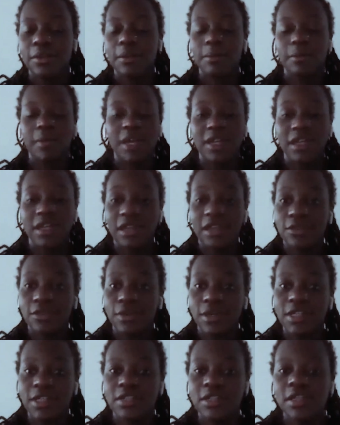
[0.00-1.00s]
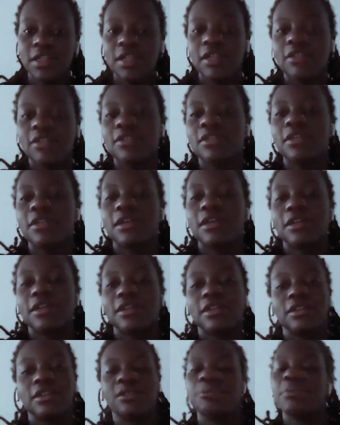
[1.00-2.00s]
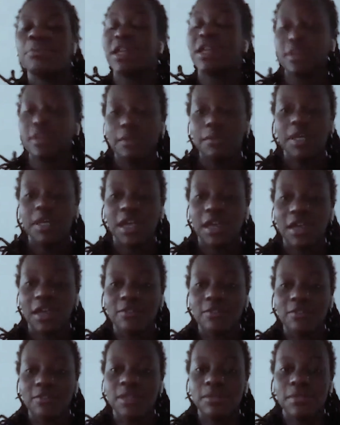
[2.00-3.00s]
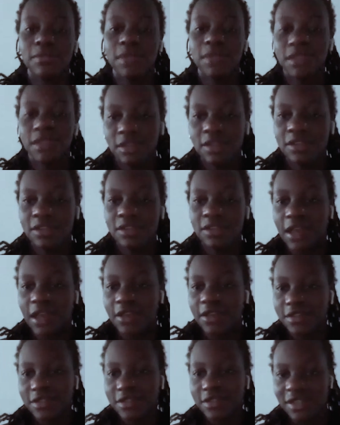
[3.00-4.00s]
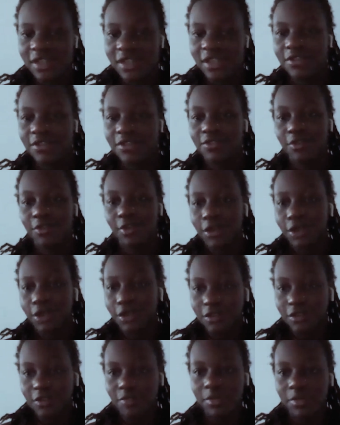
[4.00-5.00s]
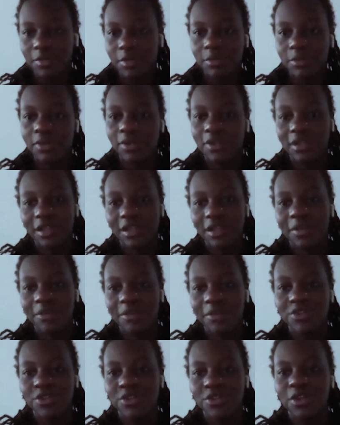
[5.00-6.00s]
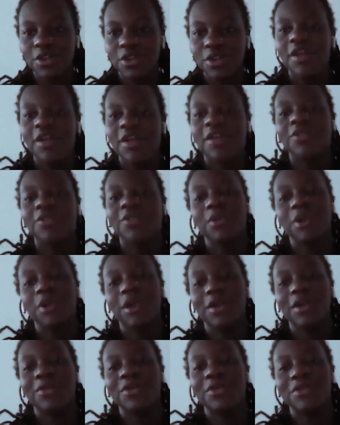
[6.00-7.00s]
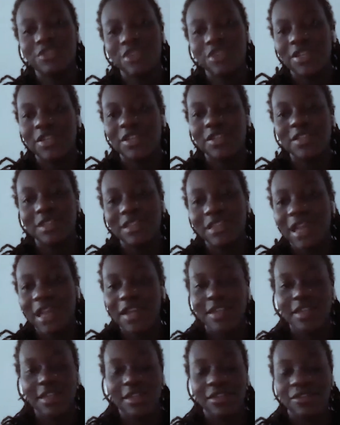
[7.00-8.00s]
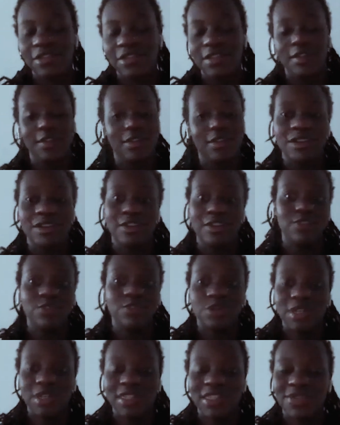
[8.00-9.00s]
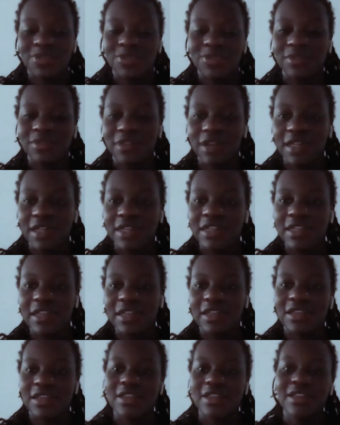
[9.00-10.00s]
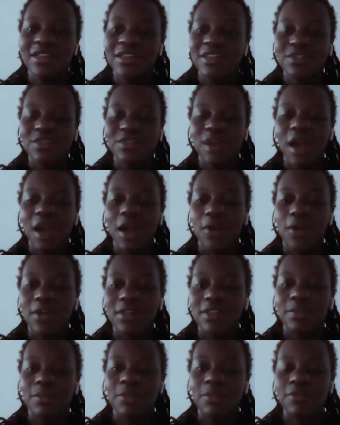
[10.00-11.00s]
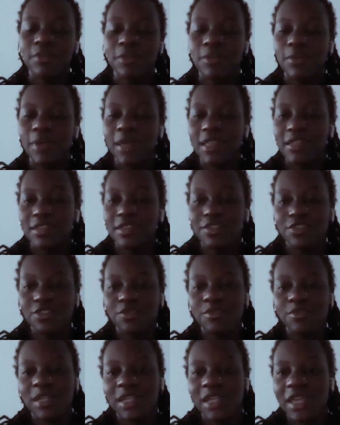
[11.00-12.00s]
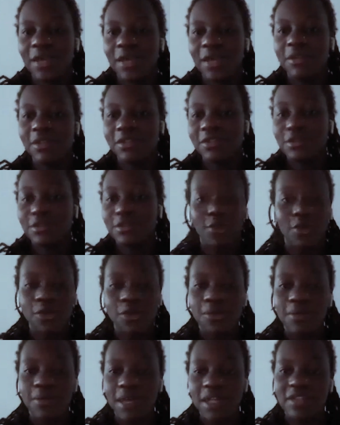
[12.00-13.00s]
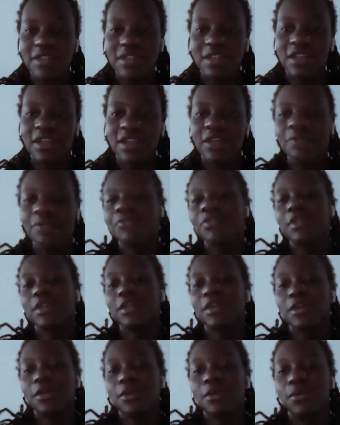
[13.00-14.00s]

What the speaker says: So my next question is that the pandemic has been mentally challenging for a lot of people, and I'm sure you are no stranger to that given the stories that we've heard here. So how are some of the ways that you've been able to cope mentally